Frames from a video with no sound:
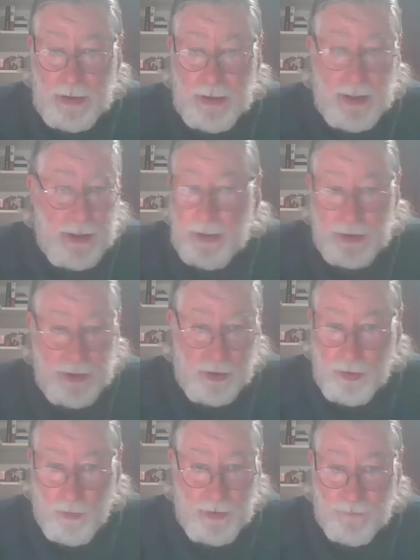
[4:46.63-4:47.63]
and it doesn't
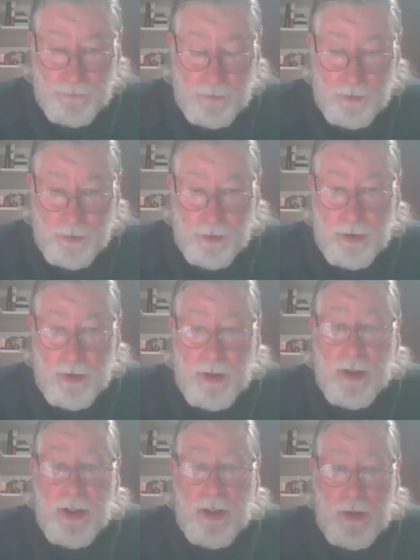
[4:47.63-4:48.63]
go any further.
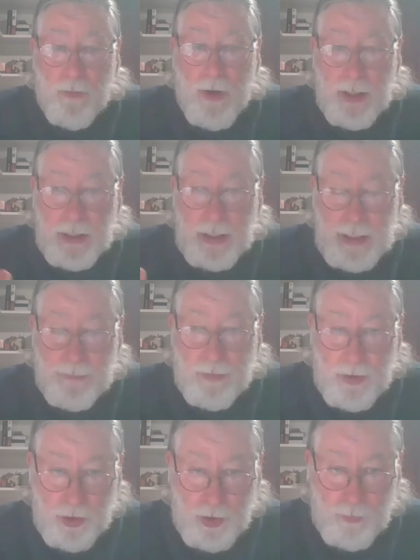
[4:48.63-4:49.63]
You want to keep
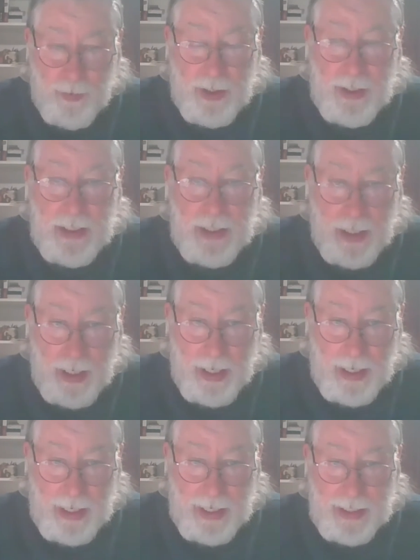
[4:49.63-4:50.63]
the humidity
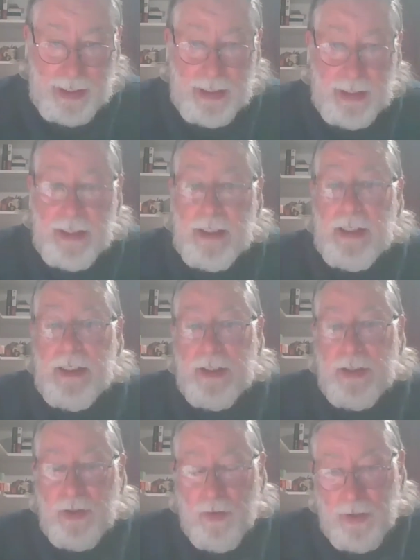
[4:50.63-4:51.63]
high
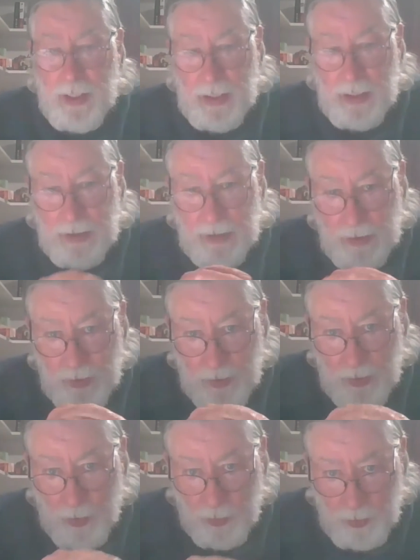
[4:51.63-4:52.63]
so that it
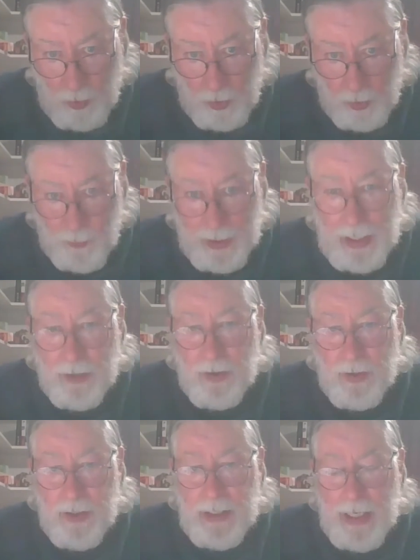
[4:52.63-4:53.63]
goes all the way out to
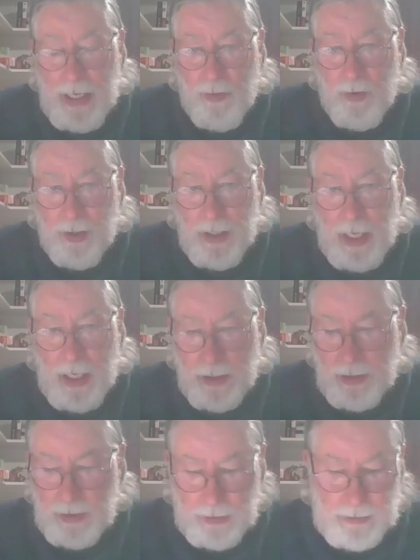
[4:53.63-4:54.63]
the outer
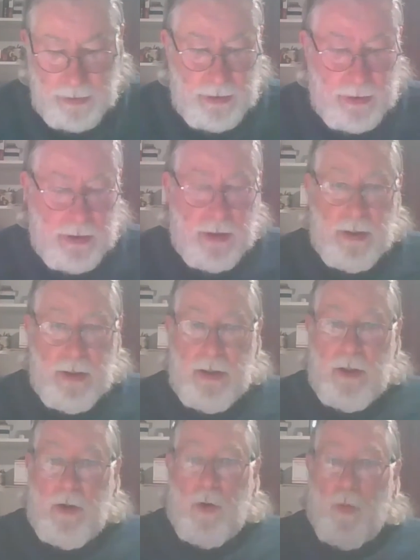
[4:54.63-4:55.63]
dots.
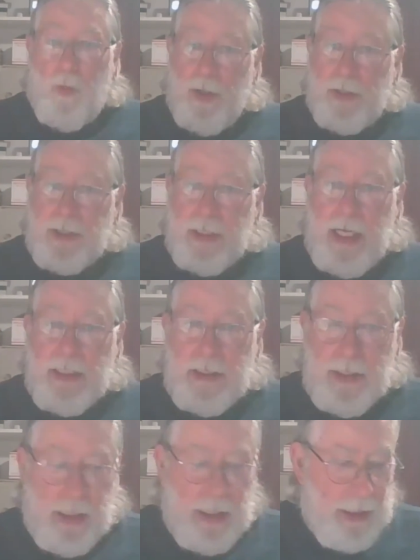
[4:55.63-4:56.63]
Once that's
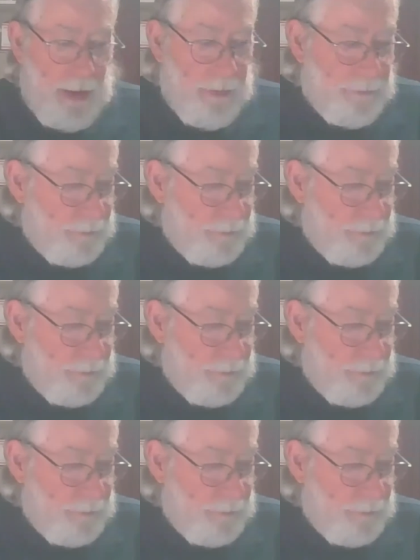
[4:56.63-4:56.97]
done,